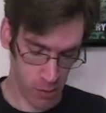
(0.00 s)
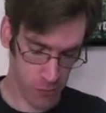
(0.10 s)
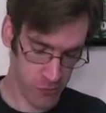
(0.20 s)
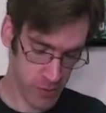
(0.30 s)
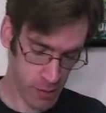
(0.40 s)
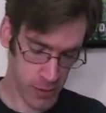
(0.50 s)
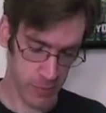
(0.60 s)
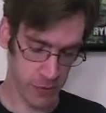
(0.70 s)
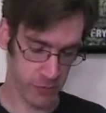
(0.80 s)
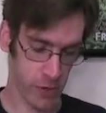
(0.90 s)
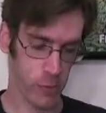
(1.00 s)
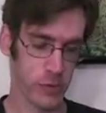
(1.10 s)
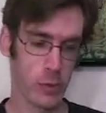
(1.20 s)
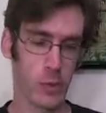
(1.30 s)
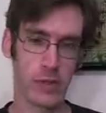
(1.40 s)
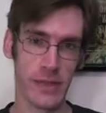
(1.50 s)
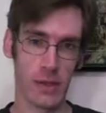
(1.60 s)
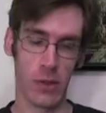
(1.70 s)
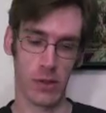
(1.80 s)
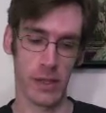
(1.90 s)
So now let me share with you what they
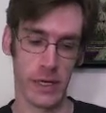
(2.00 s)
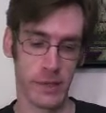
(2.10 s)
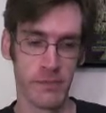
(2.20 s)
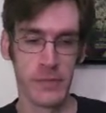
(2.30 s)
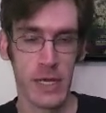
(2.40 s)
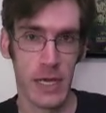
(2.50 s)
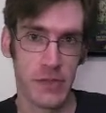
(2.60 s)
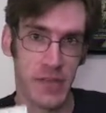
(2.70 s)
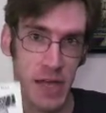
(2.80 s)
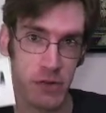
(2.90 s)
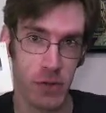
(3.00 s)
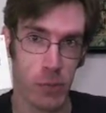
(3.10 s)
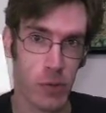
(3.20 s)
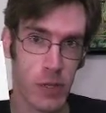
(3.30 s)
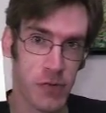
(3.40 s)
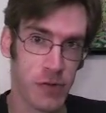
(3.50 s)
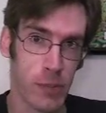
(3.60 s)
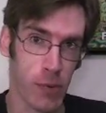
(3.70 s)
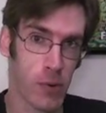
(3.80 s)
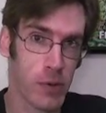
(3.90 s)
look like. It's actually really
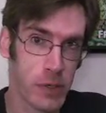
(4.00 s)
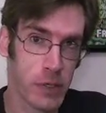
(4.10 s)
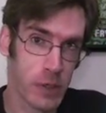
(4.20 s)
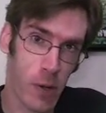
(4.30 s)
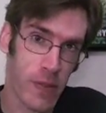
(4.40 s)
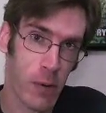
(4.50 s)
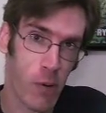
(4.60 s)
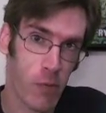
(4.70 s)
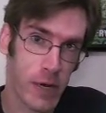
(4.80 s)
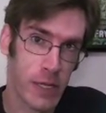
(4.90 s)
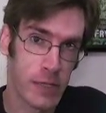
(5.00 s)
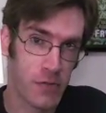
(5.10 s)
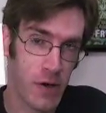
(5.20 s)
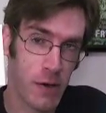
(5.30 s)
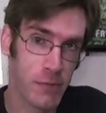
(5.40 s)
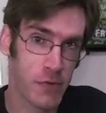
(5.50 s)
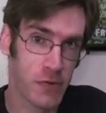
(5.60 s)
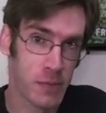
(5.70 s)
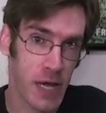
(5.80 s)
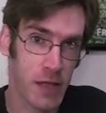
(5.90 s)
simple. They were running this off in
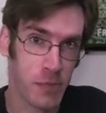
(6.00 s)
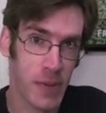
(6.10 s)
some guy's